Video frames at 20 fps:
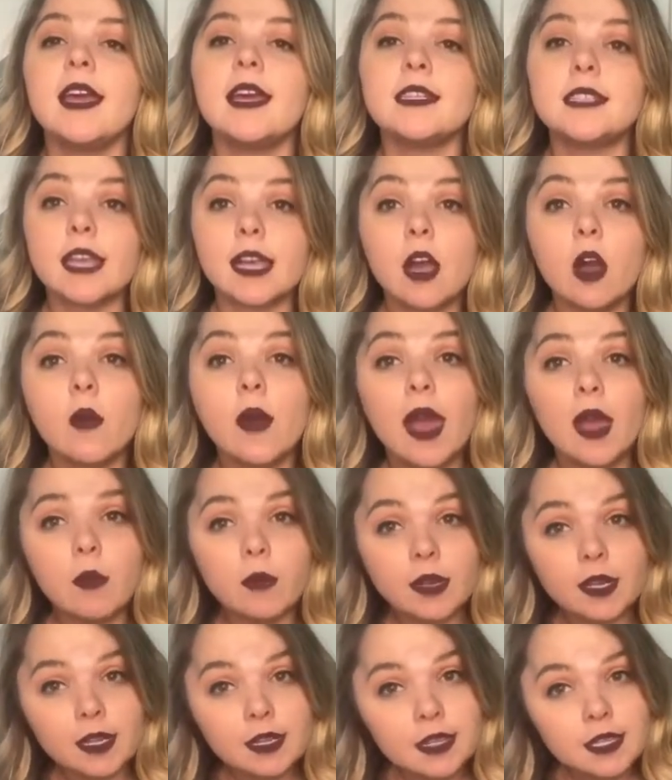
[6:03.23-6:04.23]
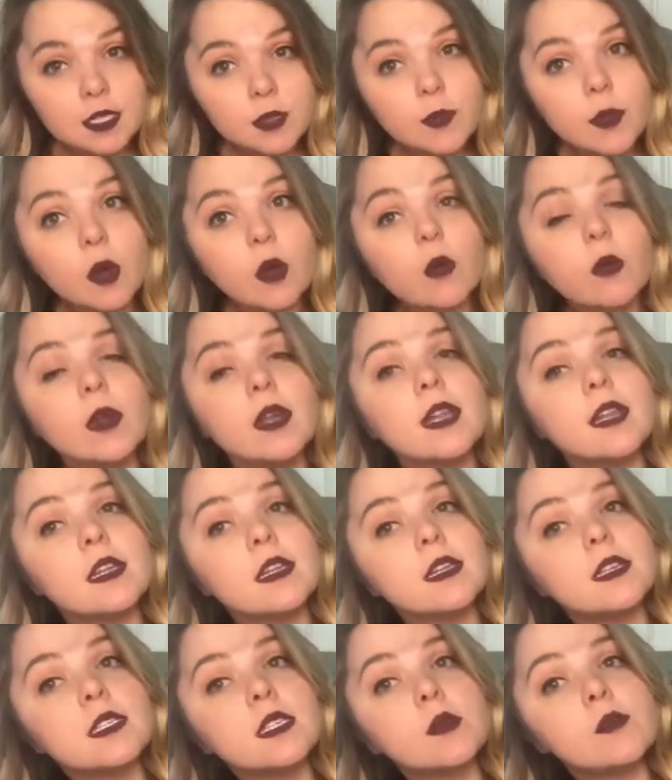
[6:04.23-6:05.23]
is like, okay, we need this milk. We need
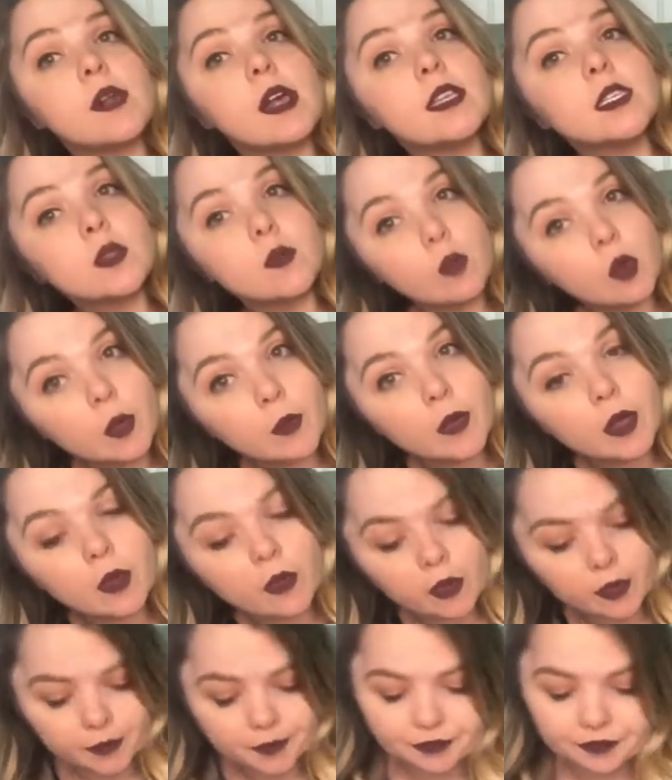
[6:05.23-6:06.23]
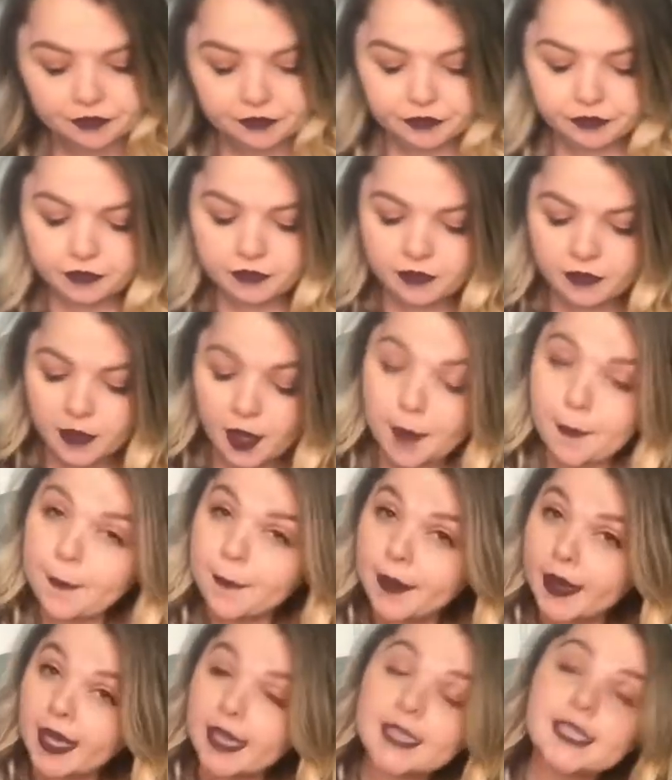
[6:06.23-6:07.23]
to supply some more milk.
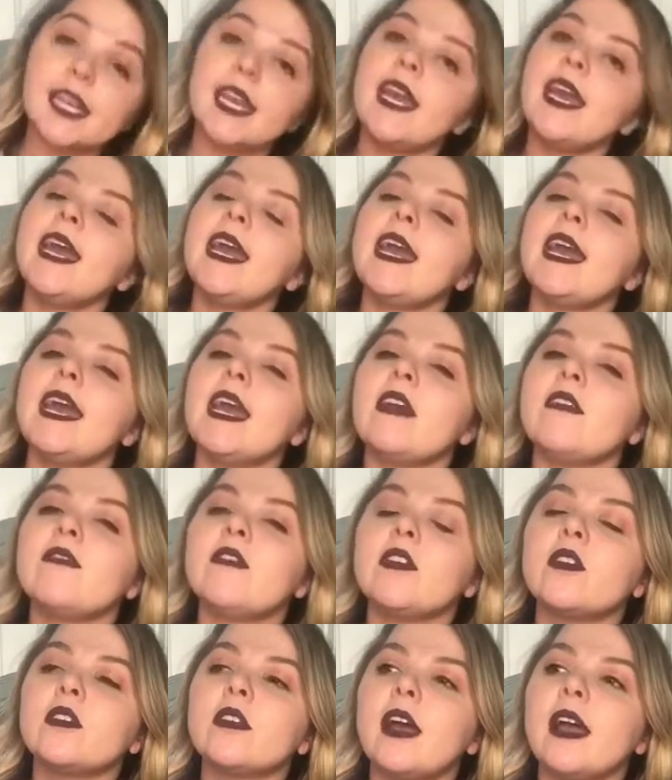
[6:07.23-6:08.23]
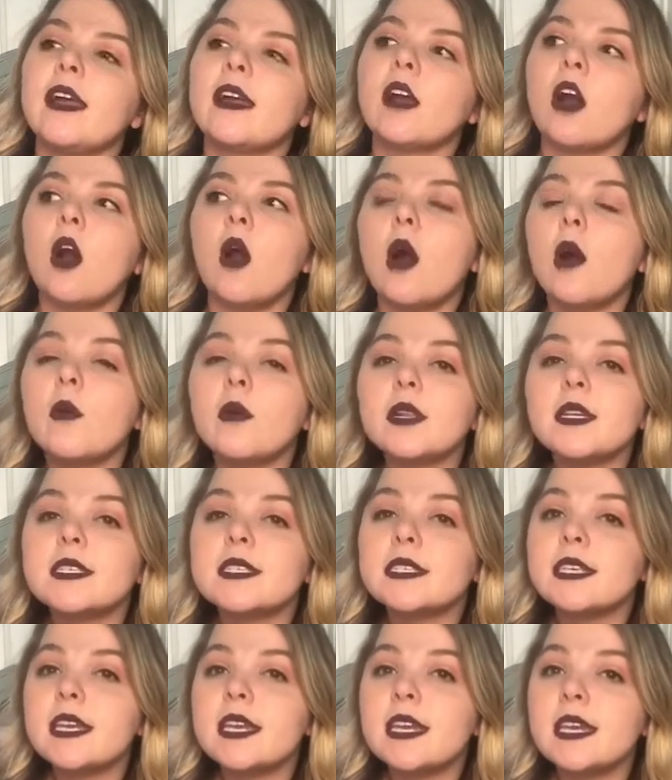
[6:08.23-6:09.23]
But if you're like, oh, I want to
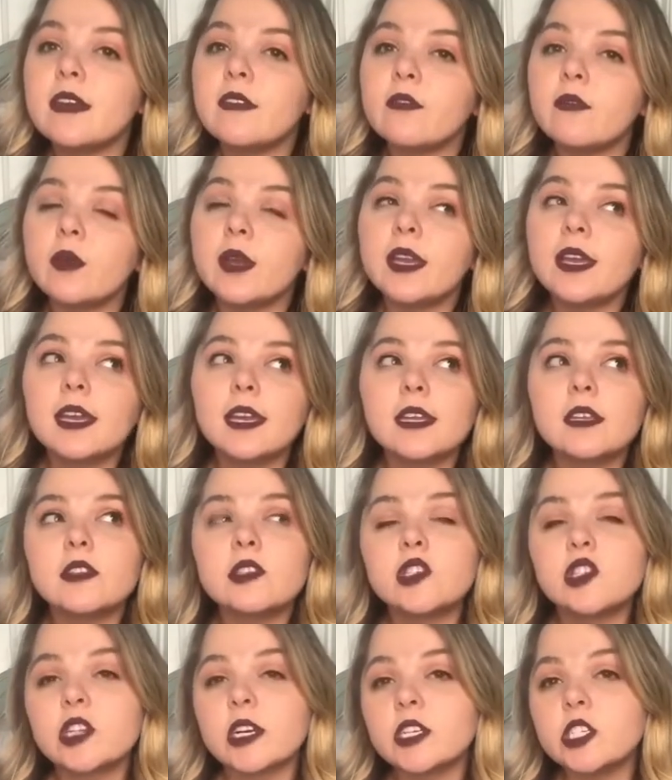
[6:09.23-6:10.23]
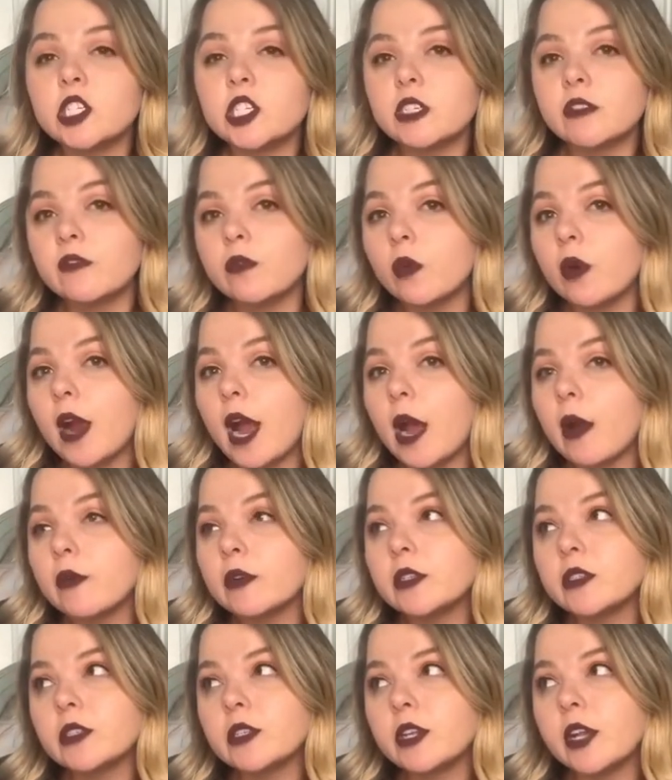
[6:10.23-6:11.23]
see if we can stretch it to 4
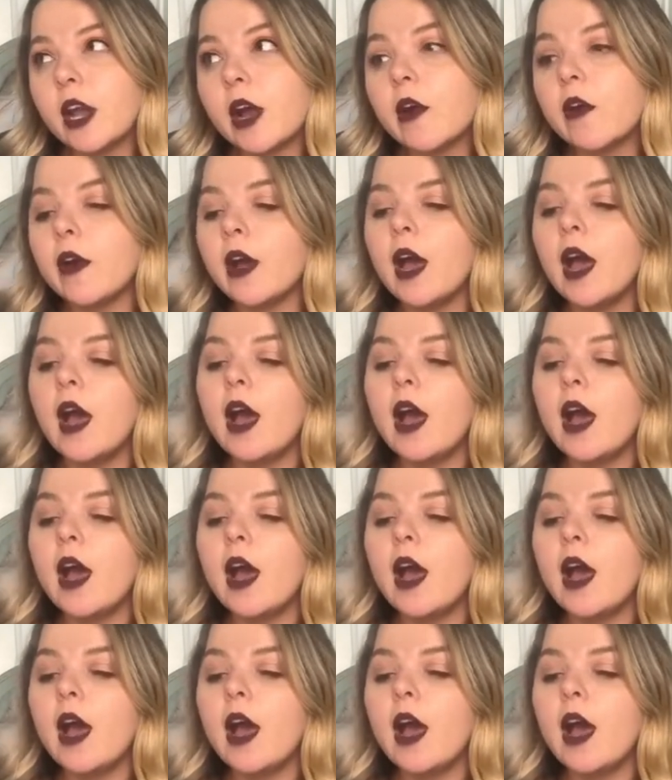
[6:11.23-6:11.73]
hours, you know,